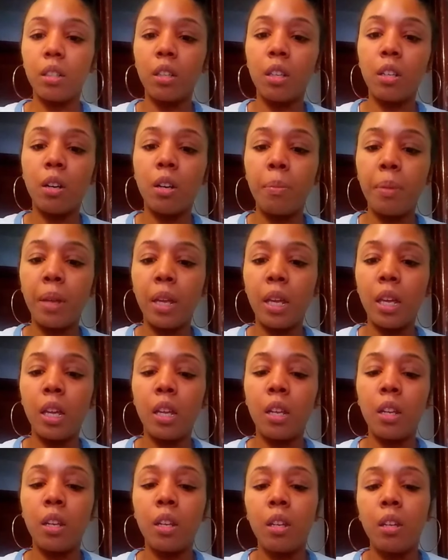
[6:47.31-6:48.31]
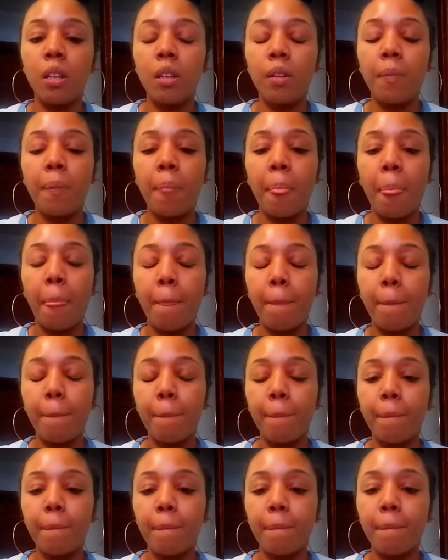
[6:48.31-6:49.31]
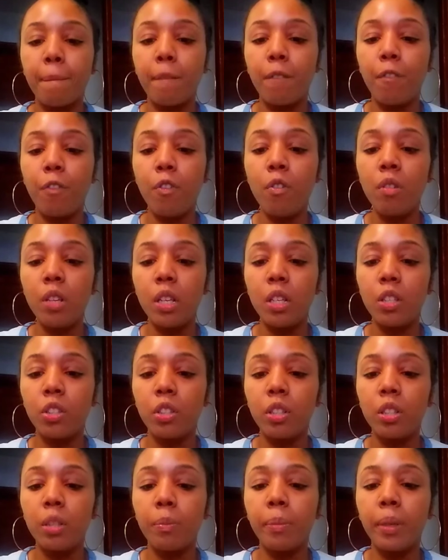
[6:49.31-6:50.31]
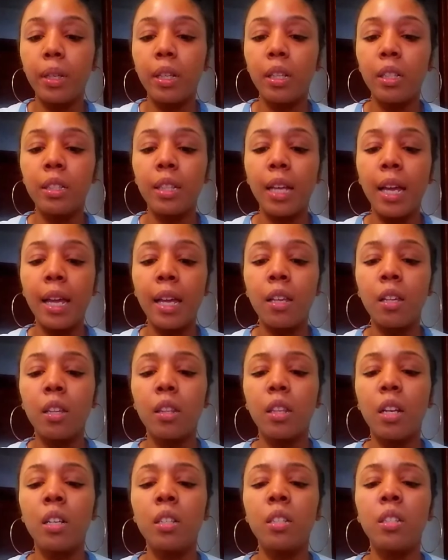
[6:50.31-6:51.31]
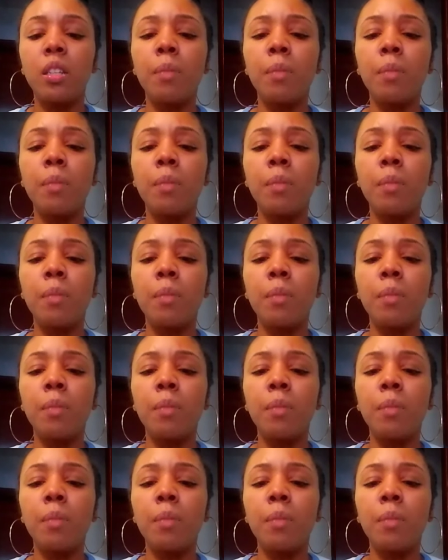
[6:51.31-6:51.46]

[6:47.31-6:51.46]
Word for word: But it's like there's some sort of wish fulfillment that's going to be coming out of this.